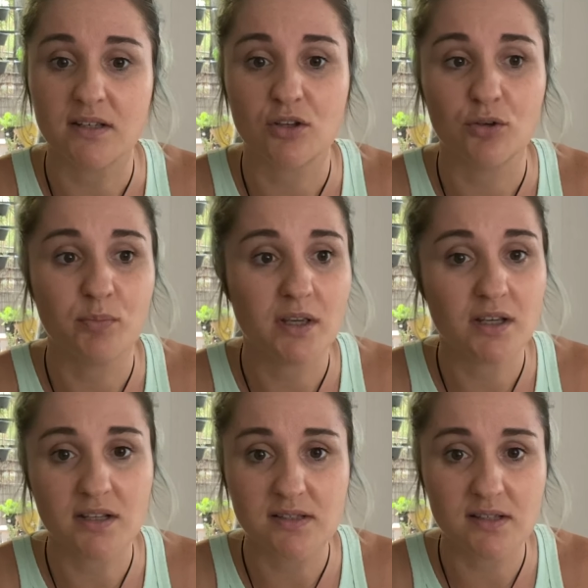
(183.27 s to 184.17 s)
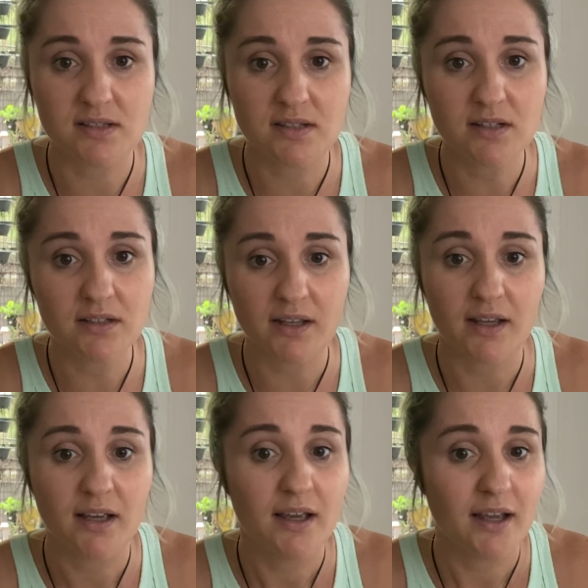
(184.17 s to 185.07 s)
So being consistent
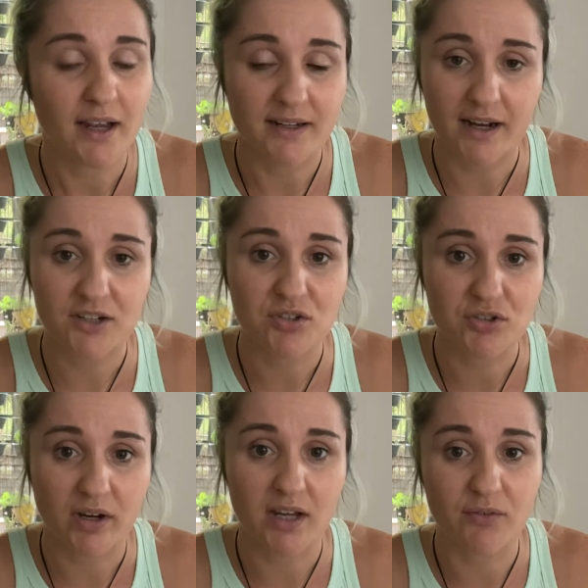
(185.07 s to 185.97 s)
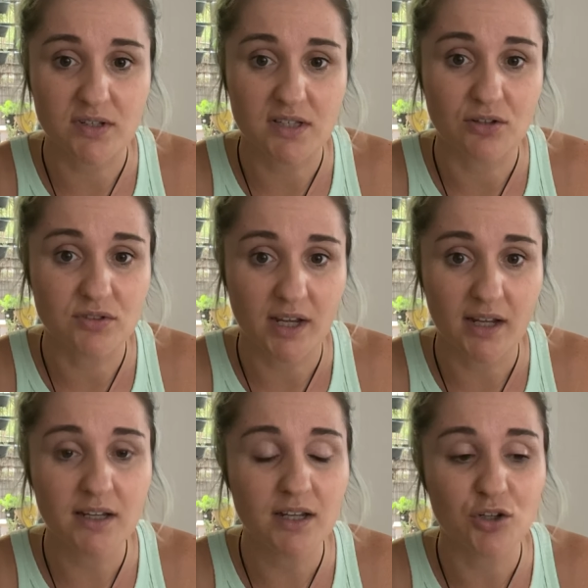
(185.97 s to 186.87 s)
and actually tracking every single
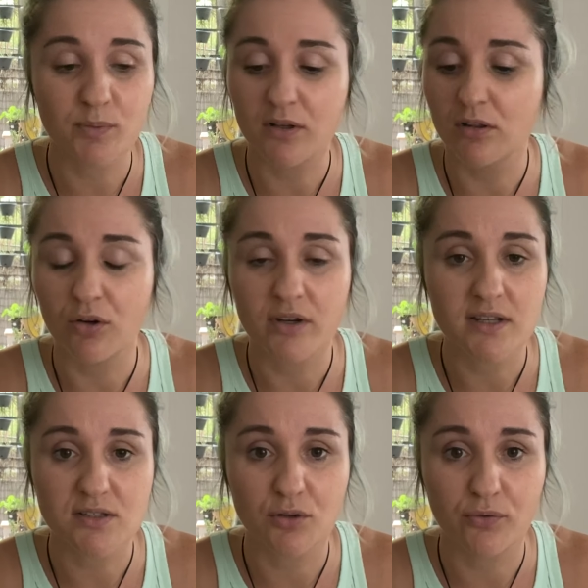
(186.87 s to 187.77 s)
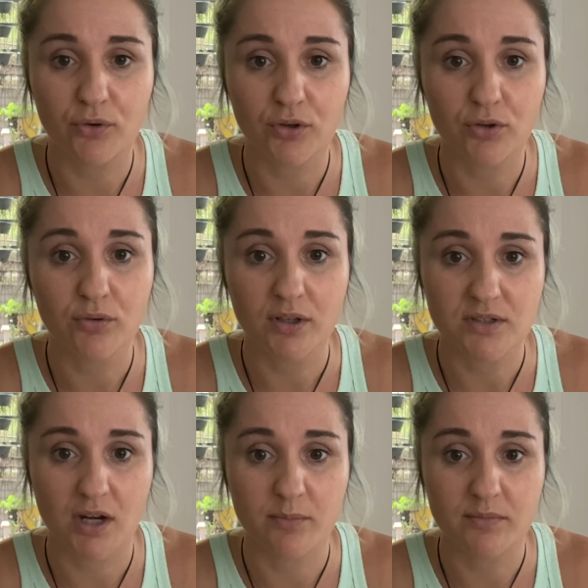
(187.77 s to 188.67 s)
day, it'll be a lot easier for you in
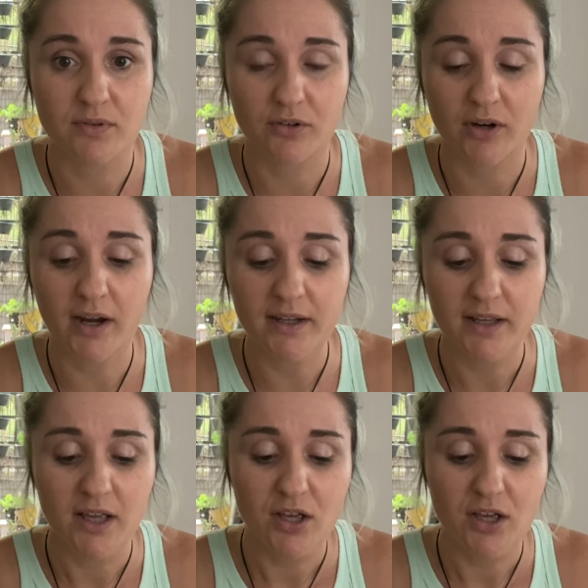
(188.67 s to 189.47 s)
time, all right?